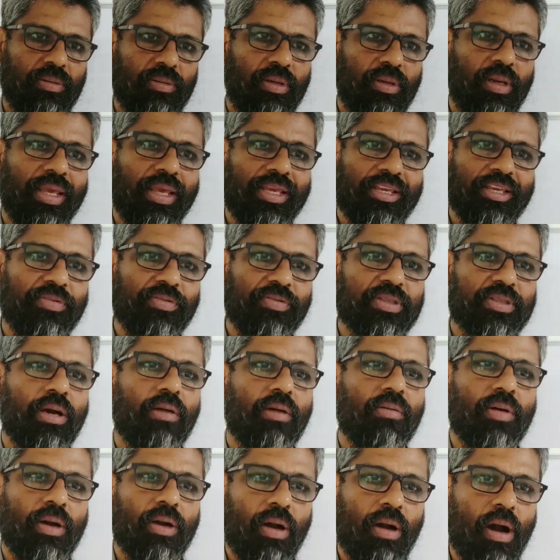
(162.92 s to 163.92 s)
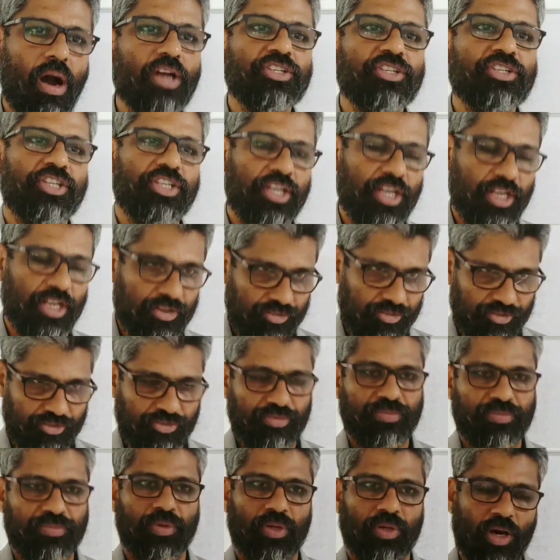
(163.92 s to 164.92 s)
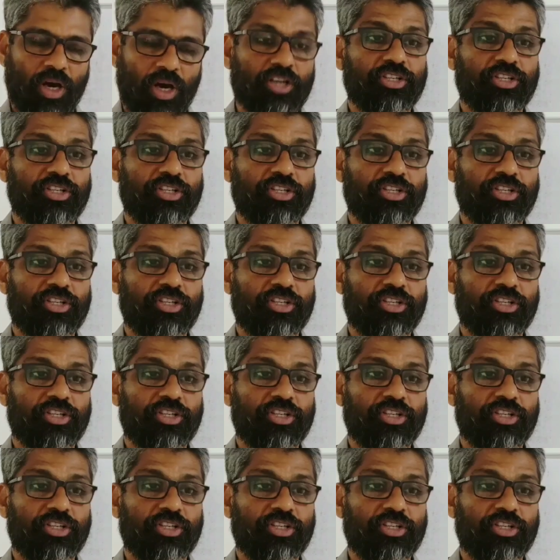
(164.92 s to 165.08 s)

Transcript: link with our conscience.